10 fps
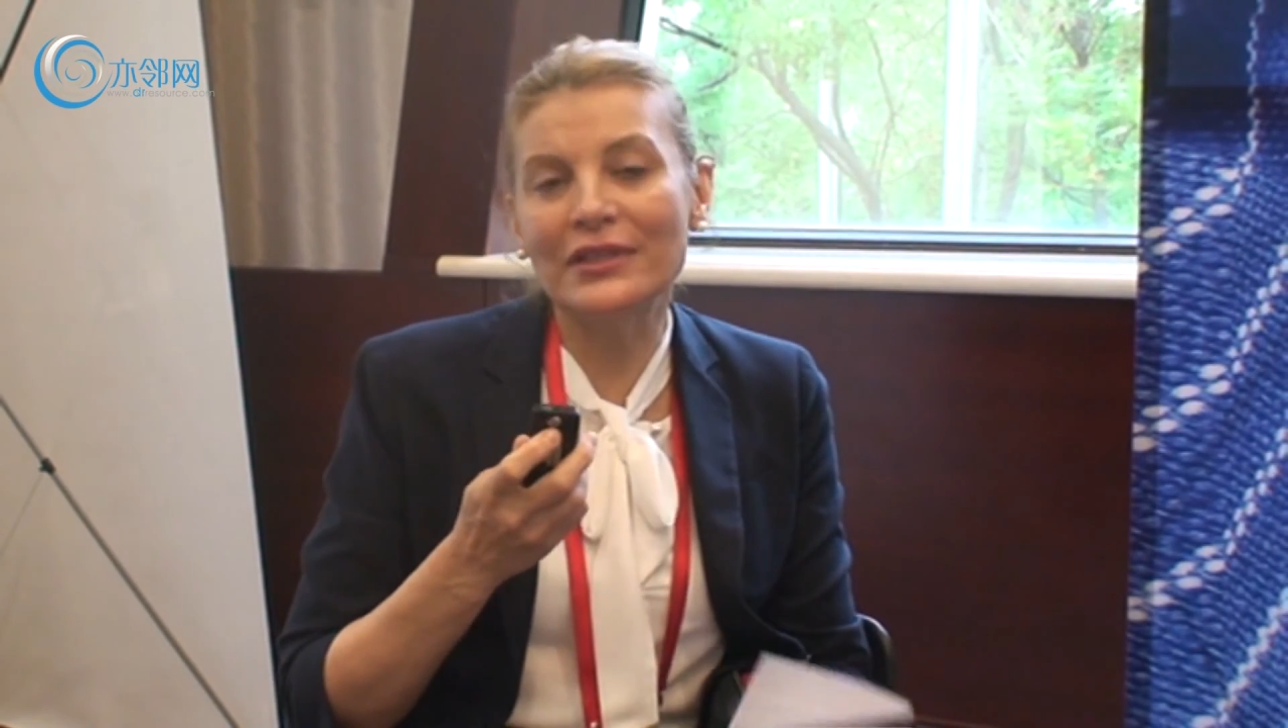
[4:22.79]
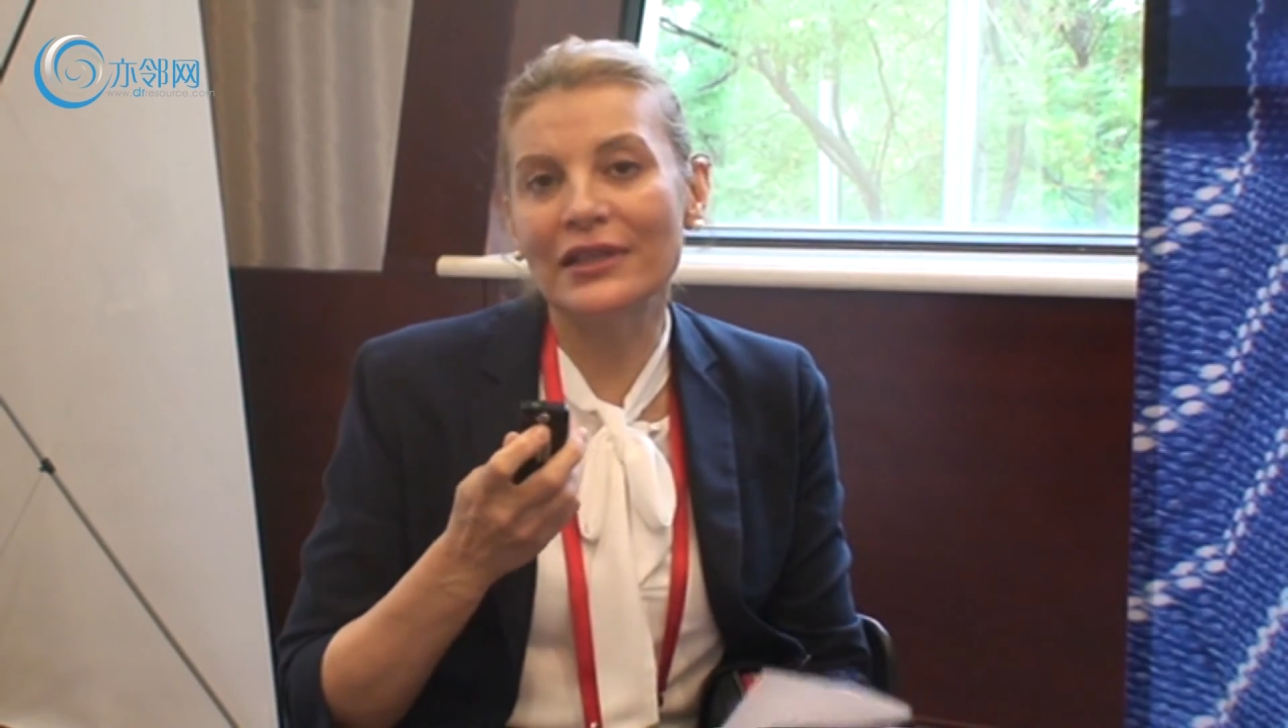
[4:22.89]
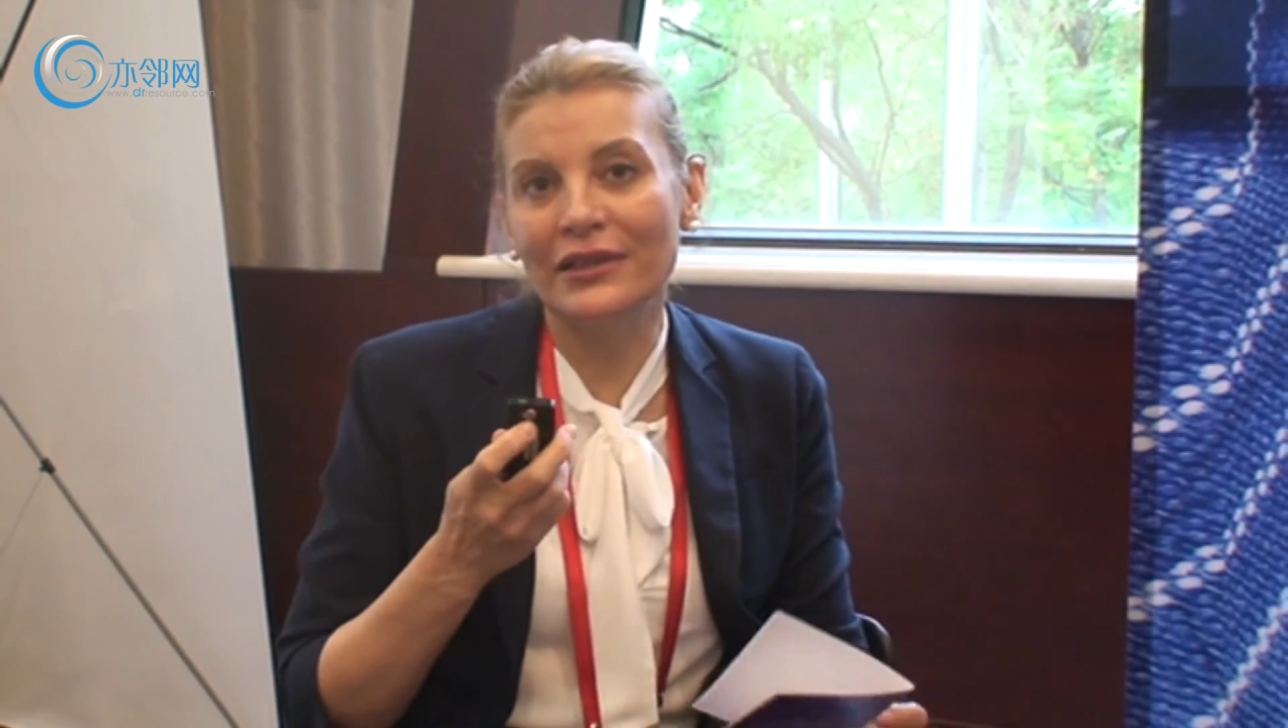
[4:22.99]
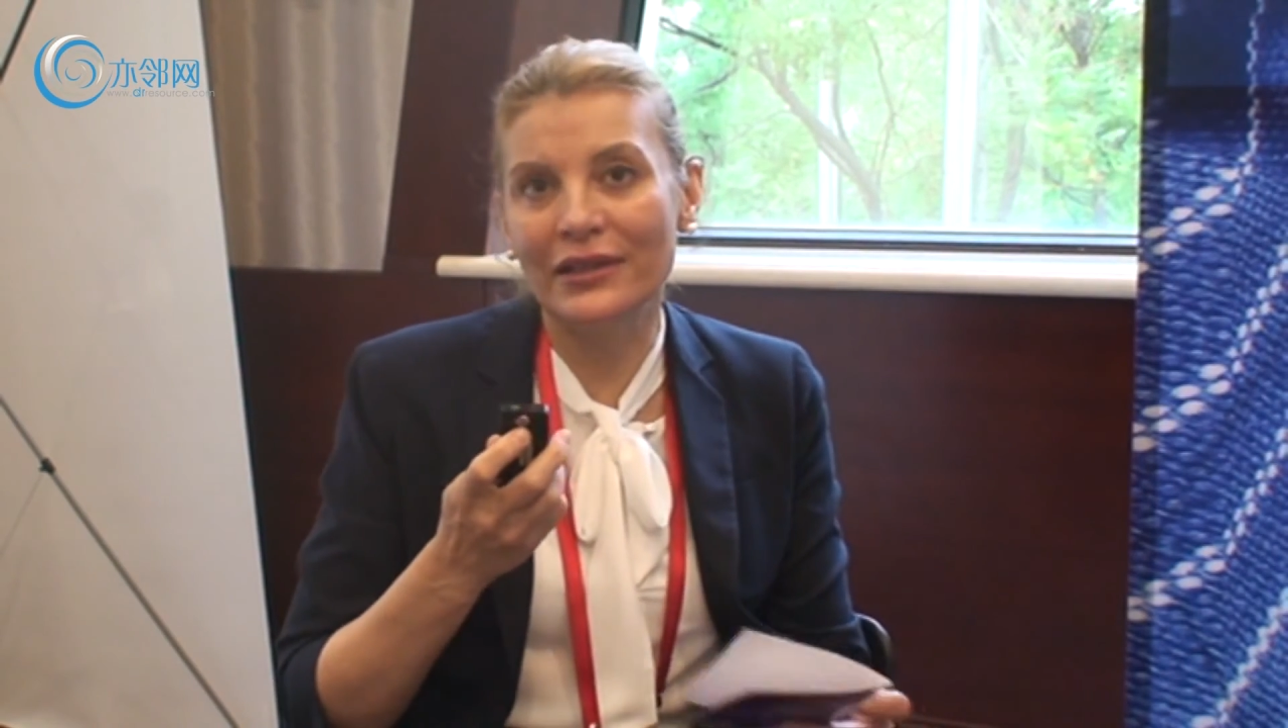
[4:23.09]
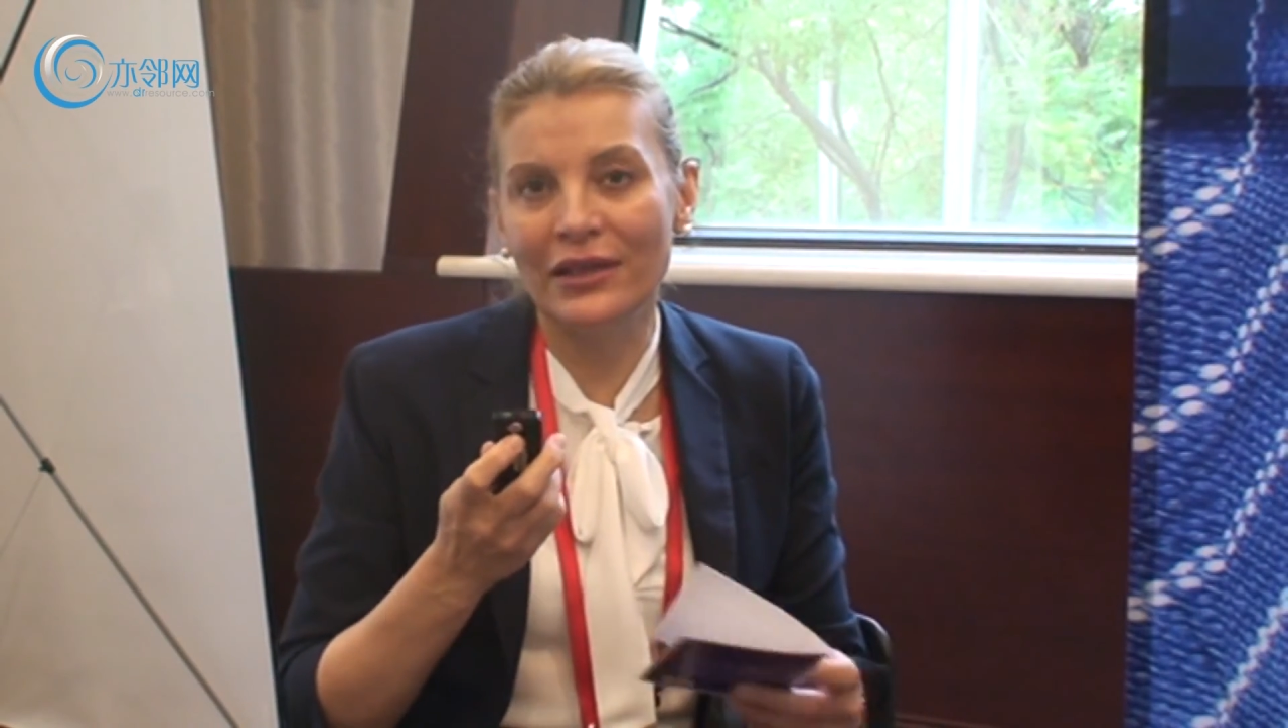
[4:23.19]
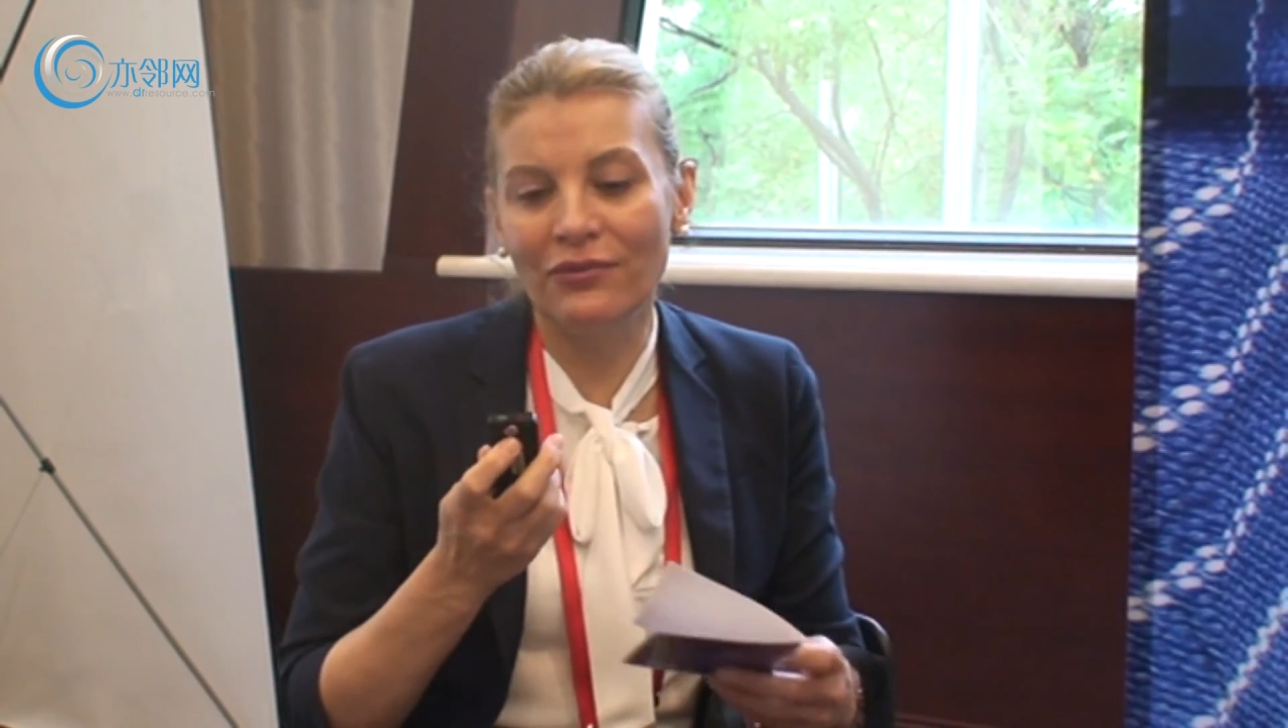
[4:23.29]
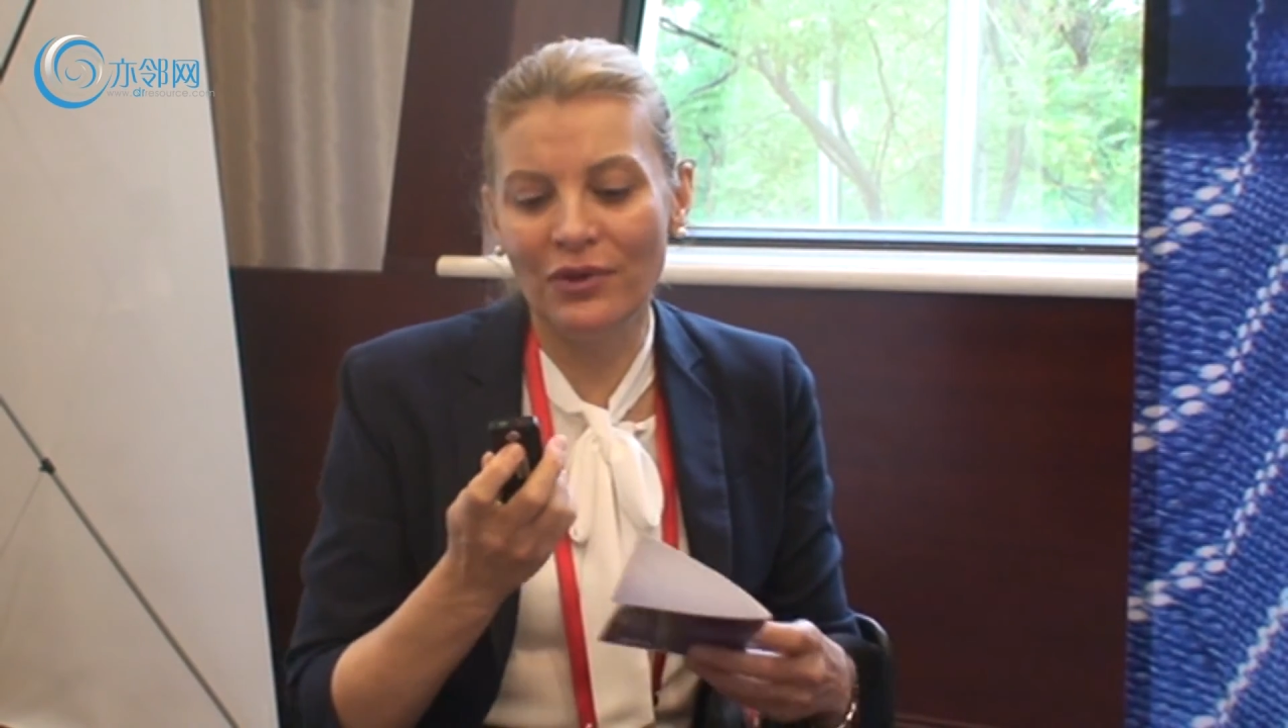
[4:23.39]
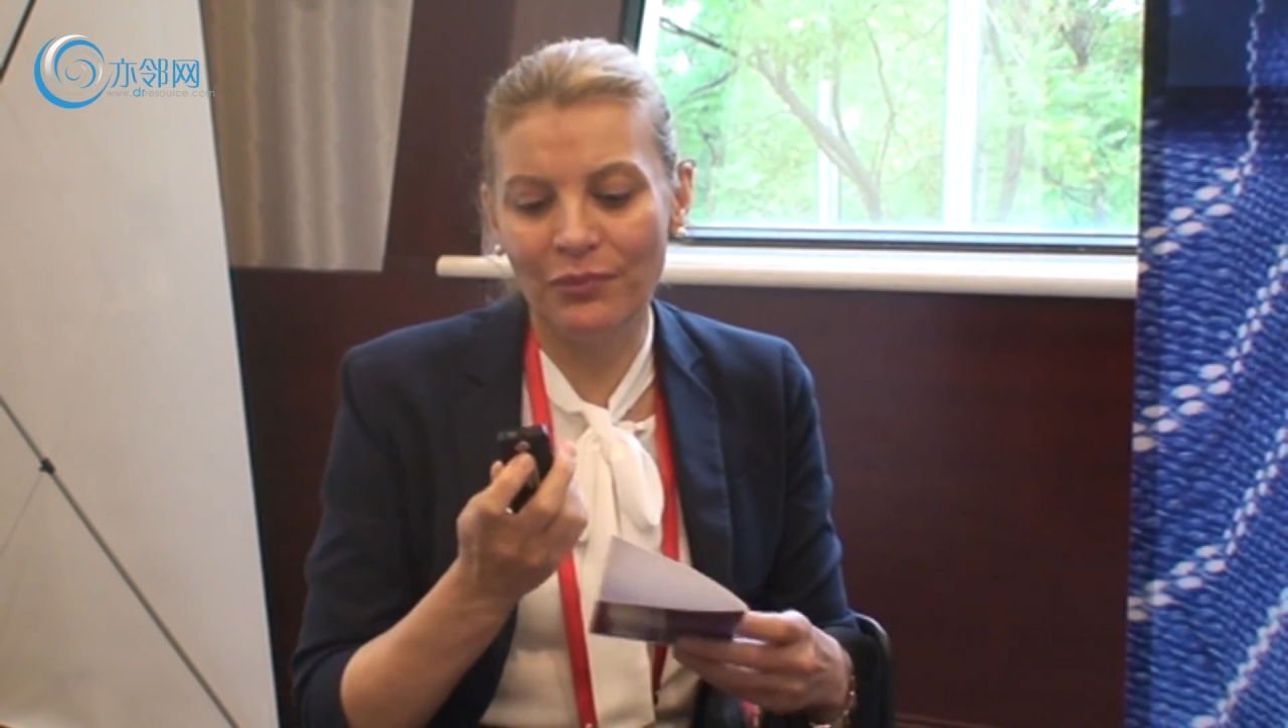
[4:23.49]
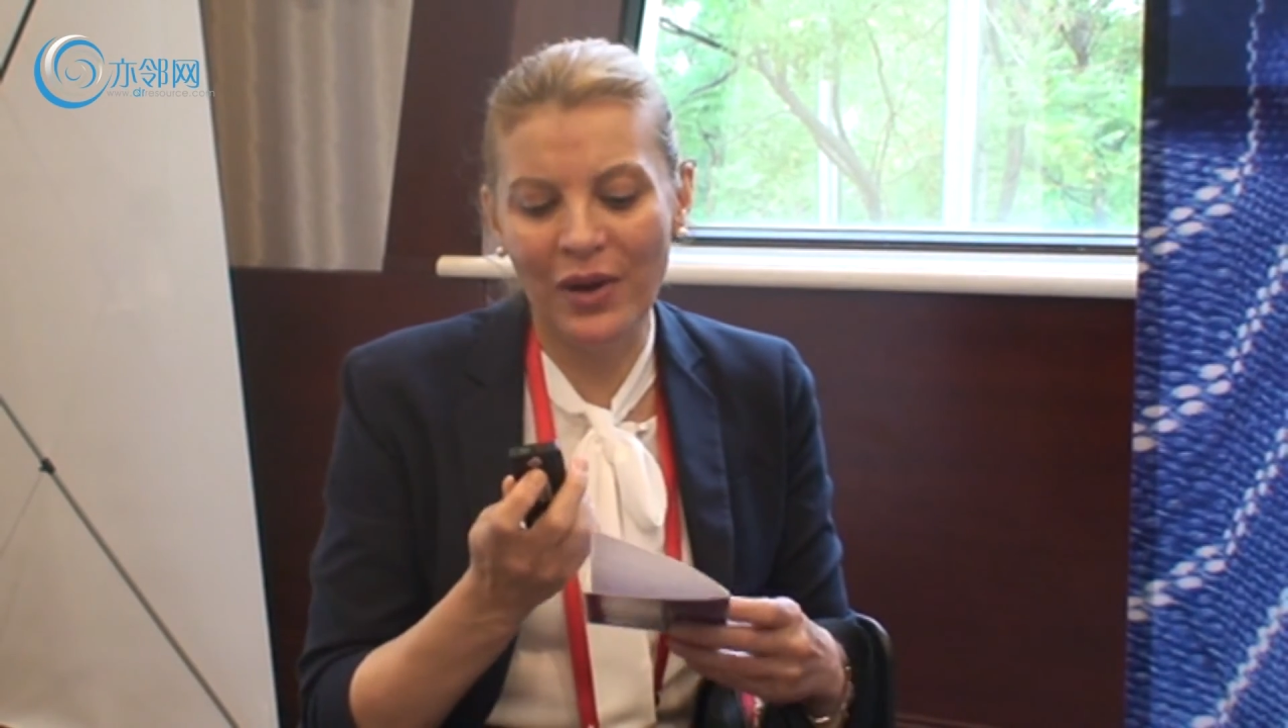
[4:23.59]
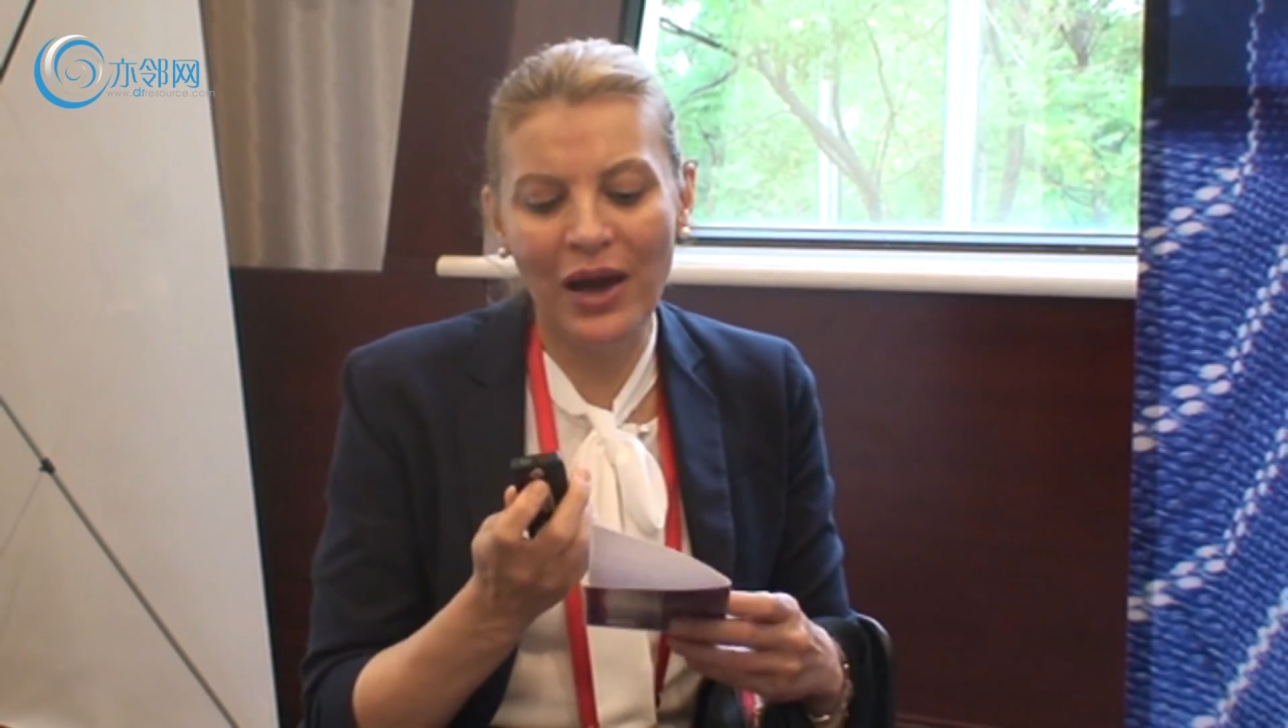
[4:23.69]
recently
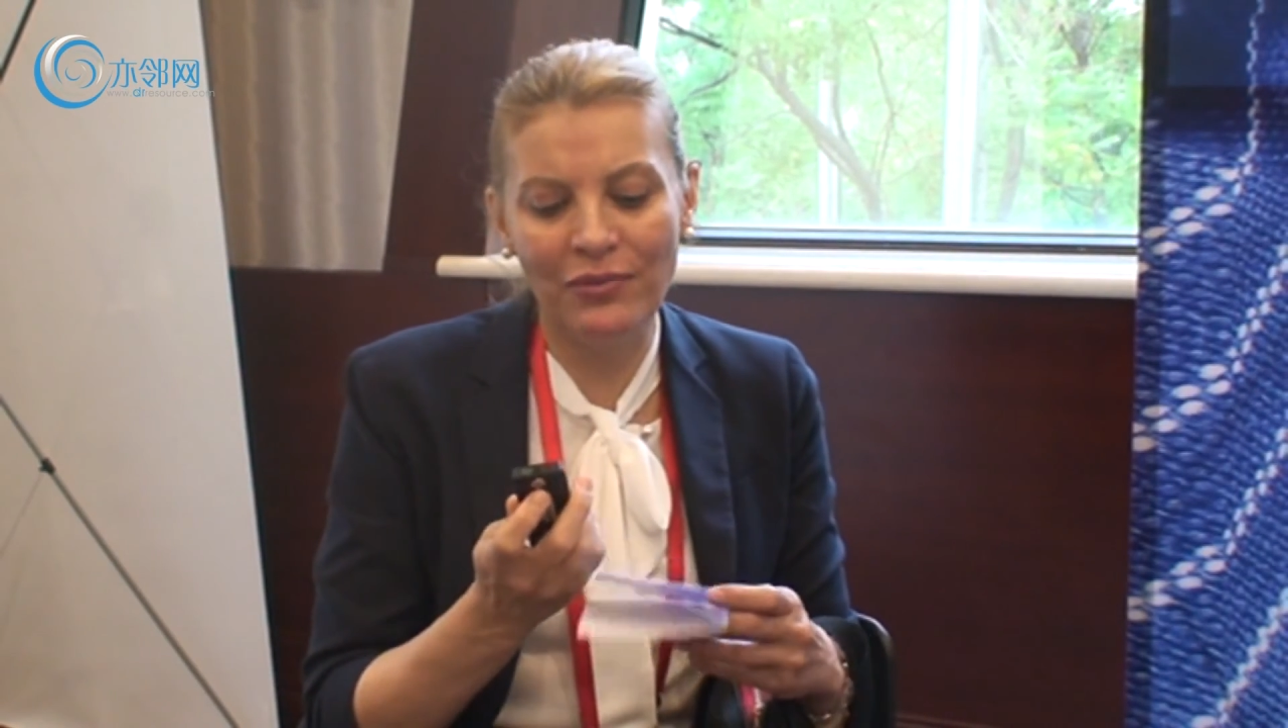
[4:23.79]
we